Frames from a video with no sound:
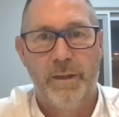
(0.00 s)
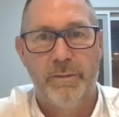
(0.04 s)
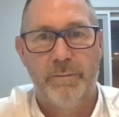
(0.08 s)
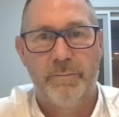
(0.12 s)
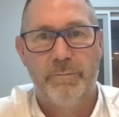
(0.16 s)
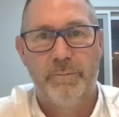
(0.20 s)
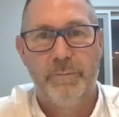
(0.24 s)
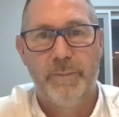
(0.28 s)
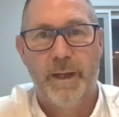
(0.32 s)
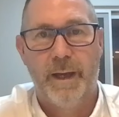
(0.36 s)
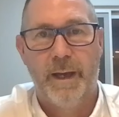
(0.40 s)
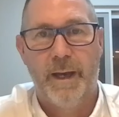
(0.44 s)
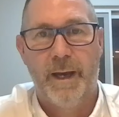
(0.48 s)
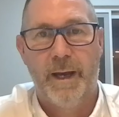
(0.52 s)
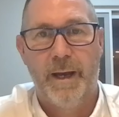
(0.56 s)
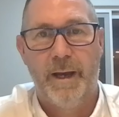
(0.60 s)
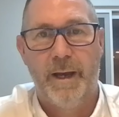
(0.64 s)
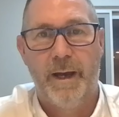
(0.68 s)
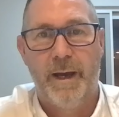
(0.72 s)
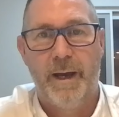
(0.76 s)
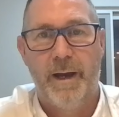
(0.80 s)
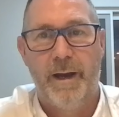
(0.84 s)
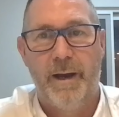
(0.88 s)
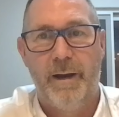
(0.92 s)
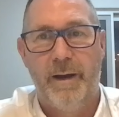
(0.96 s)
within
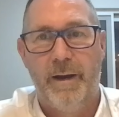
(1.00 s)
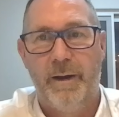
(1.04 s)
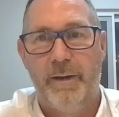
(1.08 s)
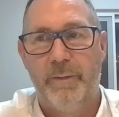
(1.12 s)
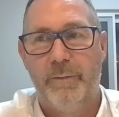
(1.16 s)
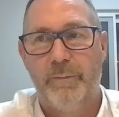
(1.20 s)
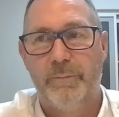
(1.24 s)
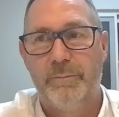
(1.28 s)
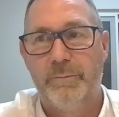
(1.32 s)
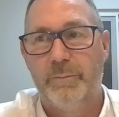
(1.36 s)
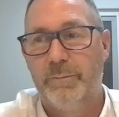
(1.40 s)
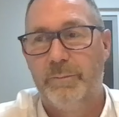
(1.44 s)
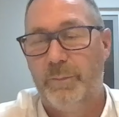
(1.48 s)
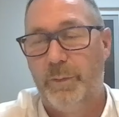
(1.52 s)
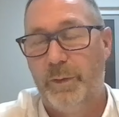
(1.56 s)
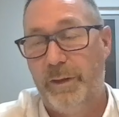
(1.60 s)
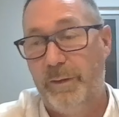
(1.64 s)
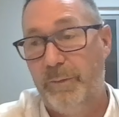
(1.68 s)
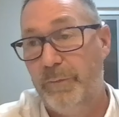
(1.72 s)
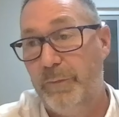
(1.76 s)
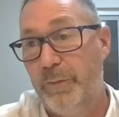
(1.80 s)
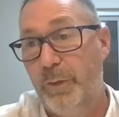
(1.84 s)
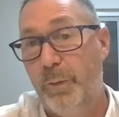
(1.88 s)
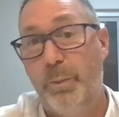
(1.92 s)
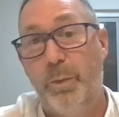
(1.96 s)
uh,
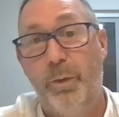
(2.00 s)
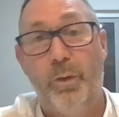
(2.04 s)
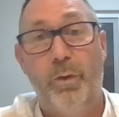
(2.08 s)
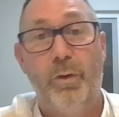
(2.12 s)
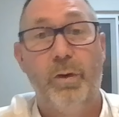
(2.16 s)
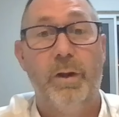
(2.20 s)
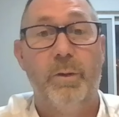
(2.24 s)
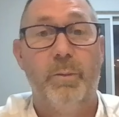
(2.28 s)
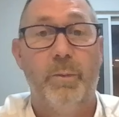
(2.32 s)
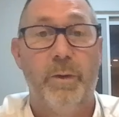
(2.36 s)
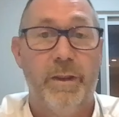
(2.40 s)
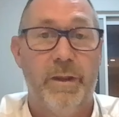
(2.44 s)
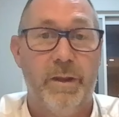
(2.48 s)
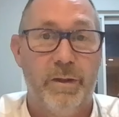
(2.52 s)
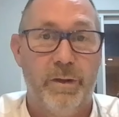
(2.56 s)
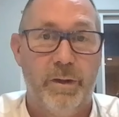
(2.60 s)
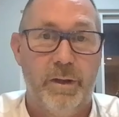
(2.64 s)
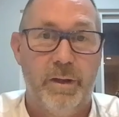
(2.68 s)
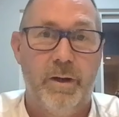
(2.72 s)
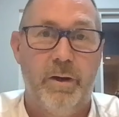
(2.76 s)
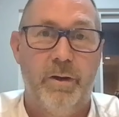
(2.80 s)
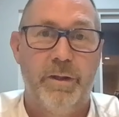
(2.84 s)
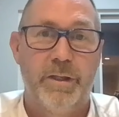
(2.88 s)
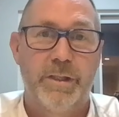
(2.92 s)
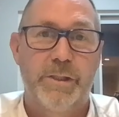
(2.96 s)
within football and
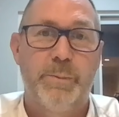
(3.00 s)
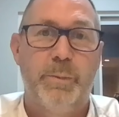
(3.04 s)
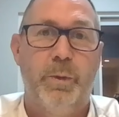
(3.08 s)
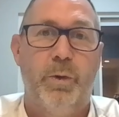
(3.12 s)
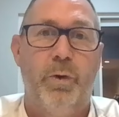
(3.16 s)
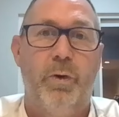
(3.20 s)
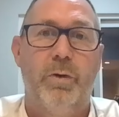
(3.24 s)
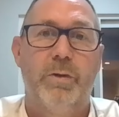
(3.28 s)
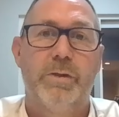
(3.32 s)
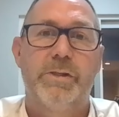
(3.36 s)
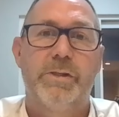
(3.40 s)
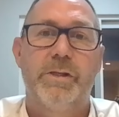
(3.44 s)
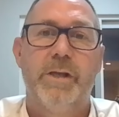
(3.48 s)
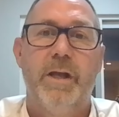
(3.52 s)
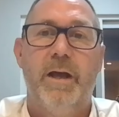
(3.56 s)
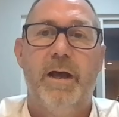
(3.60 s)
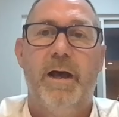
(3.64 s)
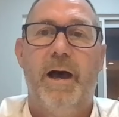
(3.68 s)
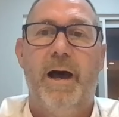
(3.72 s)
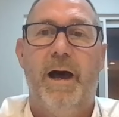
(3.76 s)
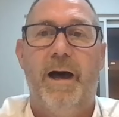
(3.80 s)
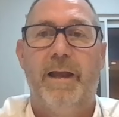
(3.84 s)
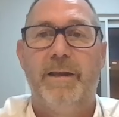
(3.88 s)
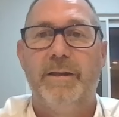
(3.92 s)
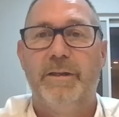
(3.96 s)
with other
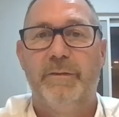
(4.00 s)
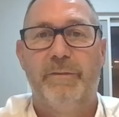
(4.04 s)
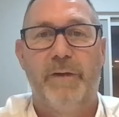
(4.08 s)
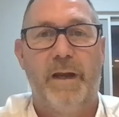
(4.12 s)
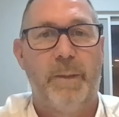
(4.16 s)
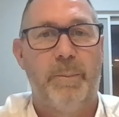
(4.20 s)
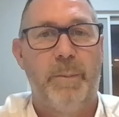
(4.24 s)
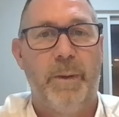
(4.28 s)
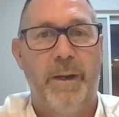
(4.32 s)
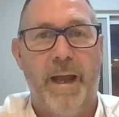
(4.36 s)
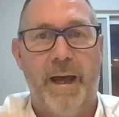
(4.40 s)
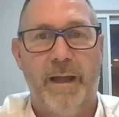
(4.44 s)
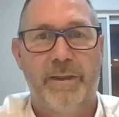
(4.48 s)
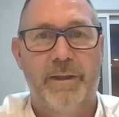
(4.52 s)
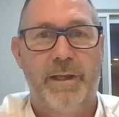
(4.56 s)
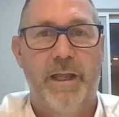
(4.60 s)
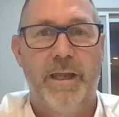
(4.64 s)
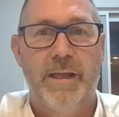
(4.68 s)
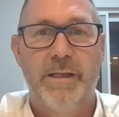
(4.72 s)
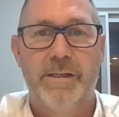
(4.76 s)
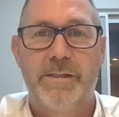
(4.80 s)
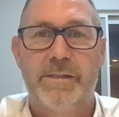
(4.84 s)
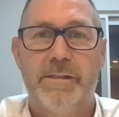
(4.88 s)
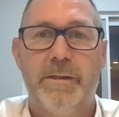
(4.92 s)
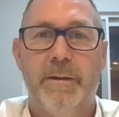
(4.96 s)
sports, and developing
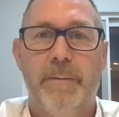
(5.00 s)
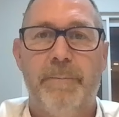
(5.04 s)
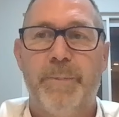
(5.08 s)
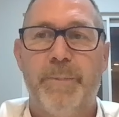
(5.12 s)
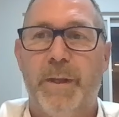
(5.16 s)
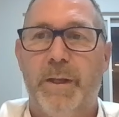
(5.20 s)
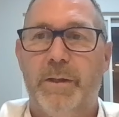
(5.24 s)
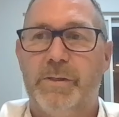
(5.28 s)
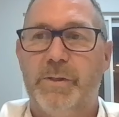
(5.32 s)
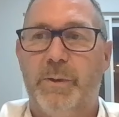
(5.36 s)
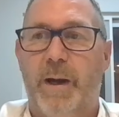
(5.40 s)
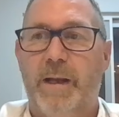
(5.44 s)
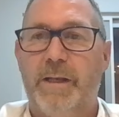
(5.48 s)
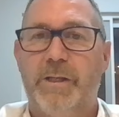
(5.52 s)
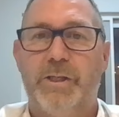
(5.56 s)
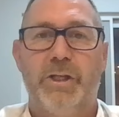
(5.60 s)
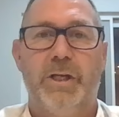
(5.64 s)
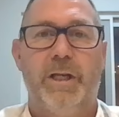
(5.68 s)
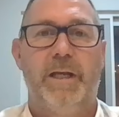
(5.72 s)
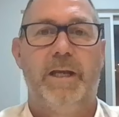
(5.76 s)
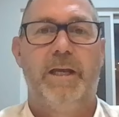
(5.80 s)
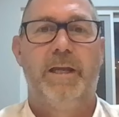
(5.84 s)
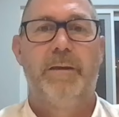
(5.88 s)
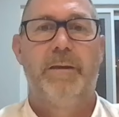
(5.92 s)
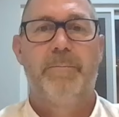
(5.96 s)
athletes.
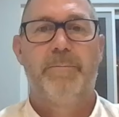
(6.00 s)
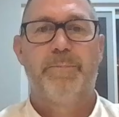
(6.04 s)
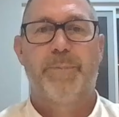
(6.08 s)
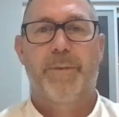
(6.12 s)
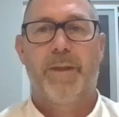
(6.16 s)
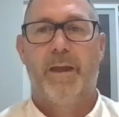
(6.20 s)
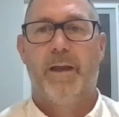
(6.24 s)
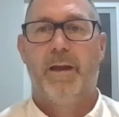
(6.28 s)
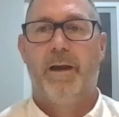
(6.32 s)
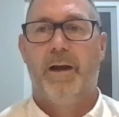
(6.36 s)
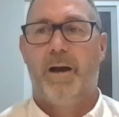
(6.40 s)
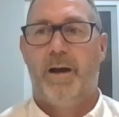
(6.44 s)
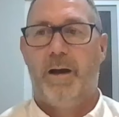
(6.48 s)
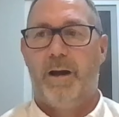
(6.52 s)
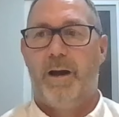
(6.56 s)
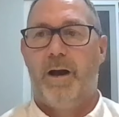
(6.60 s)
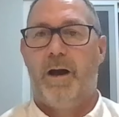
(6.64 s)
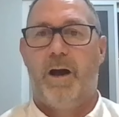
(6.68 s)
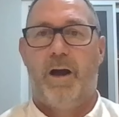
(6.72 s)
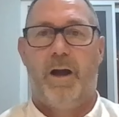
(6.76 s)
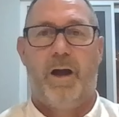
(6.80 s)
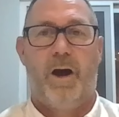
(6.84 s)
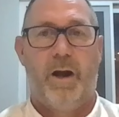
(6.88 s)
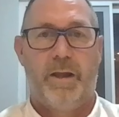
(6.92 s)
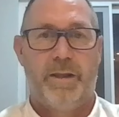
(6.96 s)
So actually,
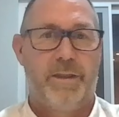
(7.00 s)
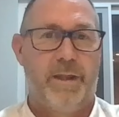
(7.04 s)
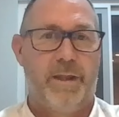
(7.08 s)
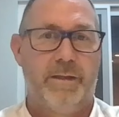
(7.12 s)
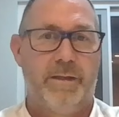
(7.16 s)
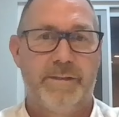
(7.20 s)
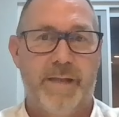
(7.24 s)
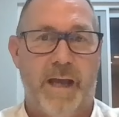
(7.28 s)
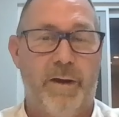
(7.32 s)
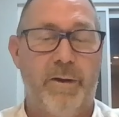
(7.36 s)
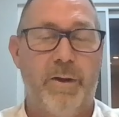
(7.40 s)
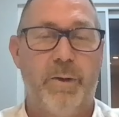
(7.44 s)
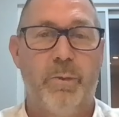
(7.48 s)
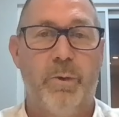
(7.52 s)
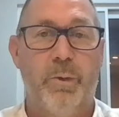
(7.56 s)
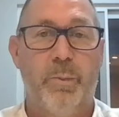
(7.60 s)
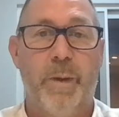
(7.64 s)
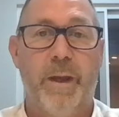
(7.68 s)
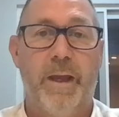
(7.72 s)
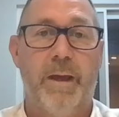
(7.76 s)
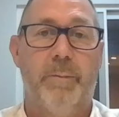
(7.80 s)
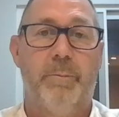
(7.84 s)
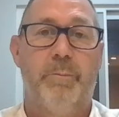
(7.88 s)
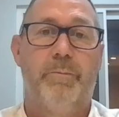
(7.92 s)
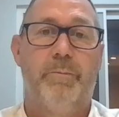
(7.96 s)
I think
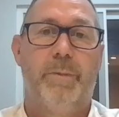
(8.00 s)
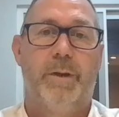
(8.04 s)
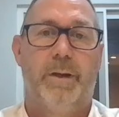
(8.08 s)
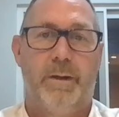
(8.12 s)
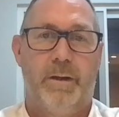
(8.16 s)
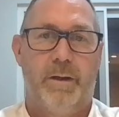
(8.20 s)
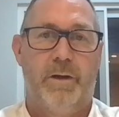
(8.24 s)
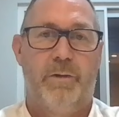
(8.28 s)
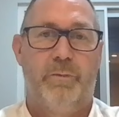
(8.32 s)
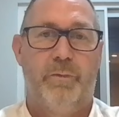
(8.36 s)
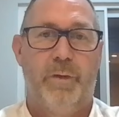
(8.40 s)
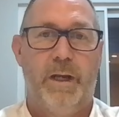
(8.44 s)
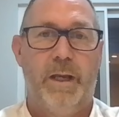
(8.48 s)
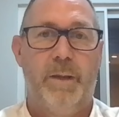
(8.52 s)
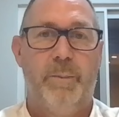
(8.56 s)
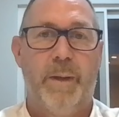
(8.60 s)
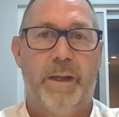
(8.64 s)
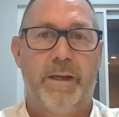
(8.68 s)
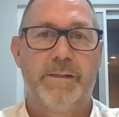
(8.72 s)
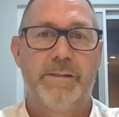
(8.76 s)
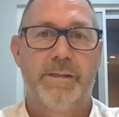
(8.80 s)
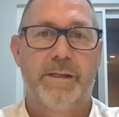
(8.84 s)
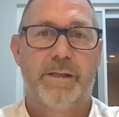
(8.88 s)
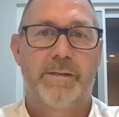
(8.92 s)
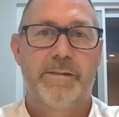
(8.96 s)
Saudi will be a, a
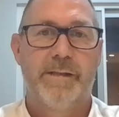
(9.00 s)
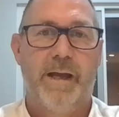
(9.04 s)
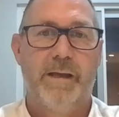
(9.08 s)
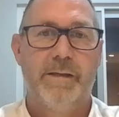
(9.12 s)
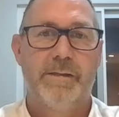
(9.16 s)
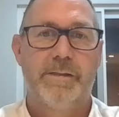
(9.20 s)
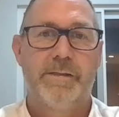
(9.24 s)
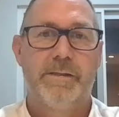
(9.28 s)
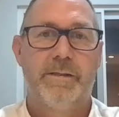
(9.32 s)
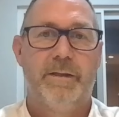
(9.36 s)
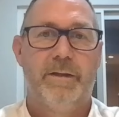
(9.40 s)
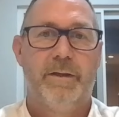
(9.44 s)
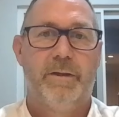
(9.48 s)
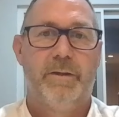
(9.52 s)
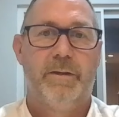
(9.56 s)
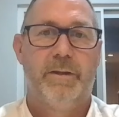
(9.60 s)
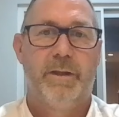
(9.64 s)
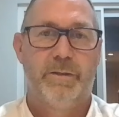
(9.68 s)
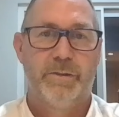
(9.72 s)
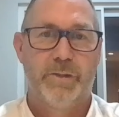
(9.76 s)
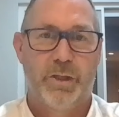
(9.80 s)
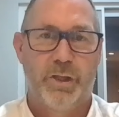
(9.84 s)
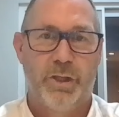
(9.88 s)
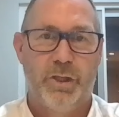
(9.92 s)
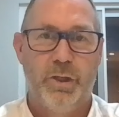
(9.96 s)
really big success.
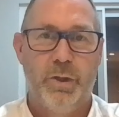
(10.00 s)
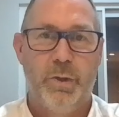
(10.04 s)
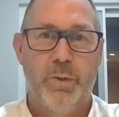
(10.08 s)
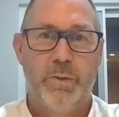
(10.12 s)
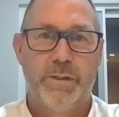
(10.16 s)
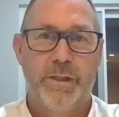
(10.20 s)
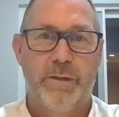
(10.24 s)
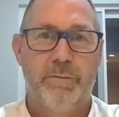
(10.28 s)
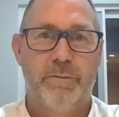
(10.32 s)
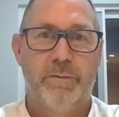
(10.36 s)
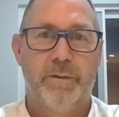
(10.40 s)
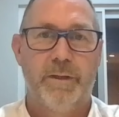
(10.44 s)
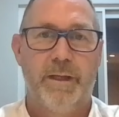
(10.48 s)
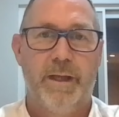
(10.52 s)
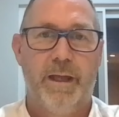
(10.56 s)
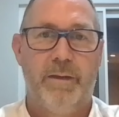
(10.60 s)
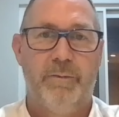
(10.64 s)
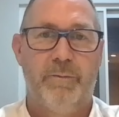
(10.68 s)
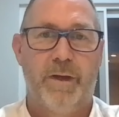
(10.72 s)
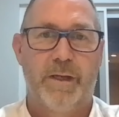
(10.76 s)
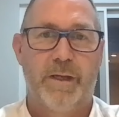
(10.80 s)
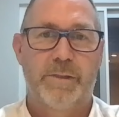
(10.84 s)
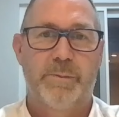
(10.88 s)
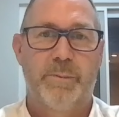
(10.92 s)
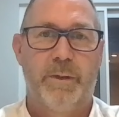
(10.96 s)
There's a huge
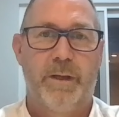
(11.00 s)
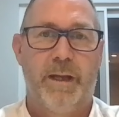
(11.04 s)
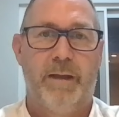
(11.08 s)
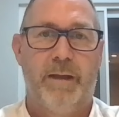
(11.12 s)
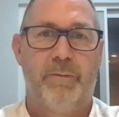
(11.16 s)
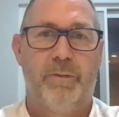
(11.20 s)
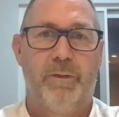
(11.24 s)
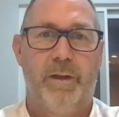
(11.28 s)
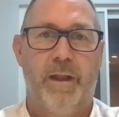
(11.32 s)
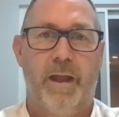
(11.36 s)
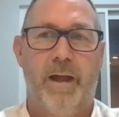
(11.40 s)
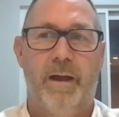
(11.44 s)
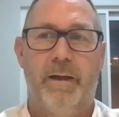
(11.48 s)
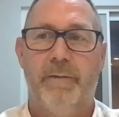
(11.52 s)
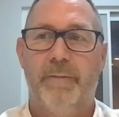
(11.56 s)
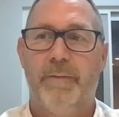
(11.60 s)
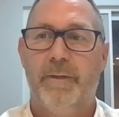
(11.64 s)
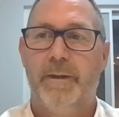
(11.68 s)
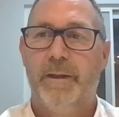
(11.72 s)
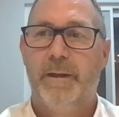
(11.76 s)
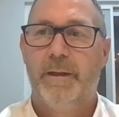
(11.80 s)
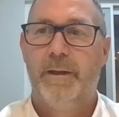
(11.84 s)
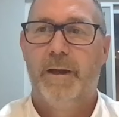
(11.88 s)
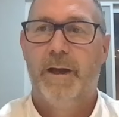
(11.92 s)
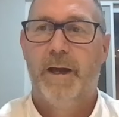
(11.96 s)
in investment level
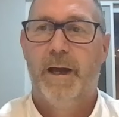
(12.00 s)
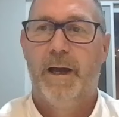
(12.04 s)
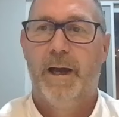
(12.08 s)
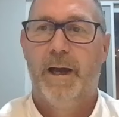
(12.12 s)
there.